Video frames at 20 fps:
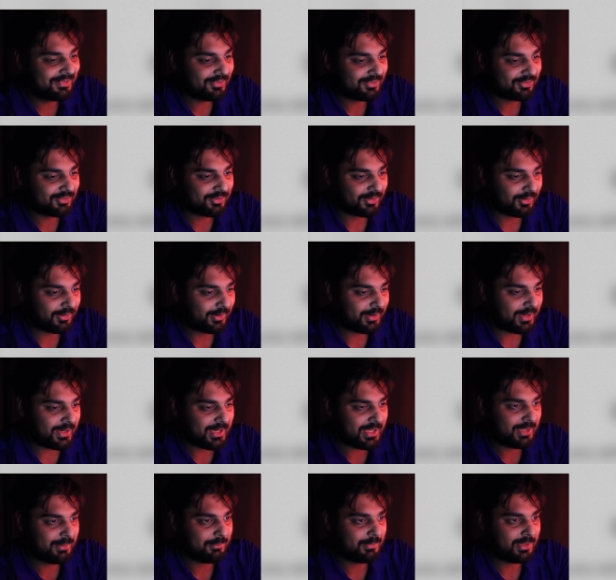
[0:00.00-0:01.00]
Start
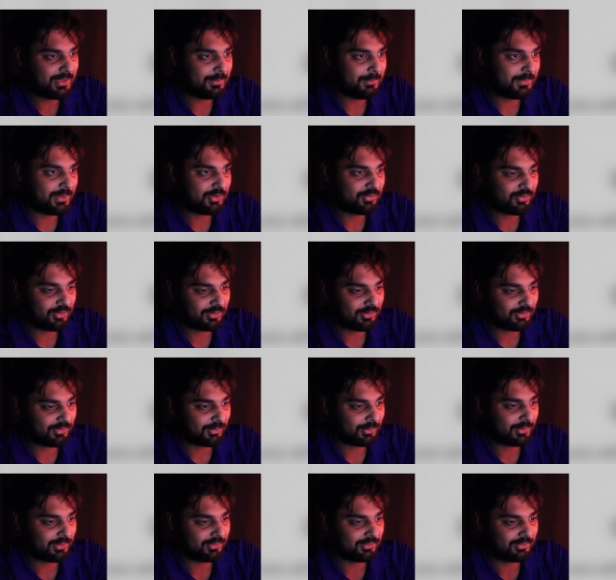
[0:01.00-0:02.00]
NIM emission.
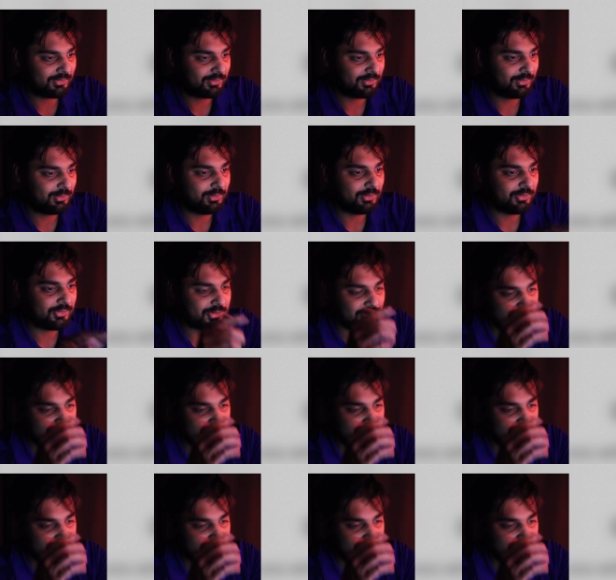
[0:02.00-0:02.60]
So what is this? Soon you